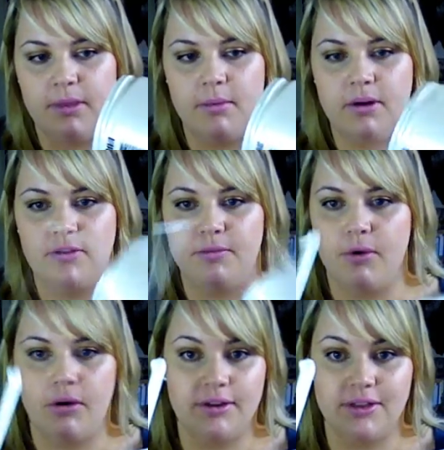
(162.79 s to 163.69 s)
the amount of
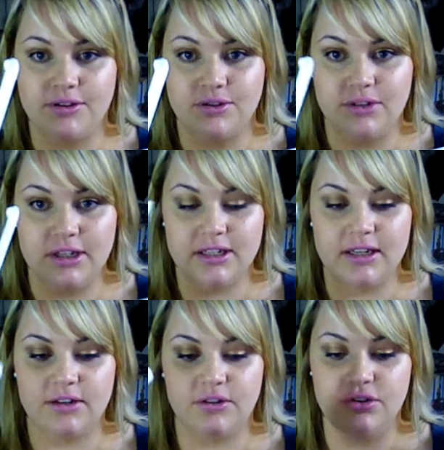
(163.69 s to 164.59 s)
product that you need
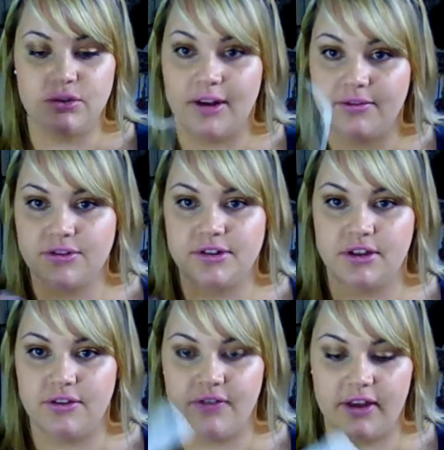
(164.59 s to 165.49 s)
and you don't have to
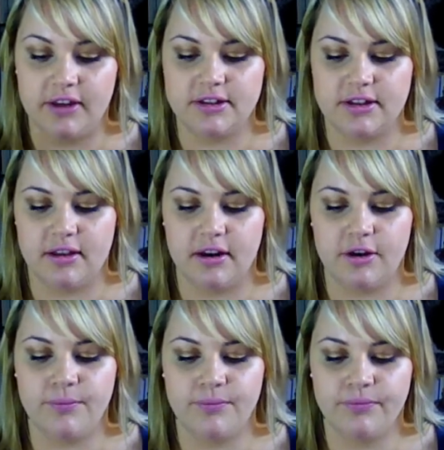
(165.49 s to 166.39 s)
stick your fingers in there.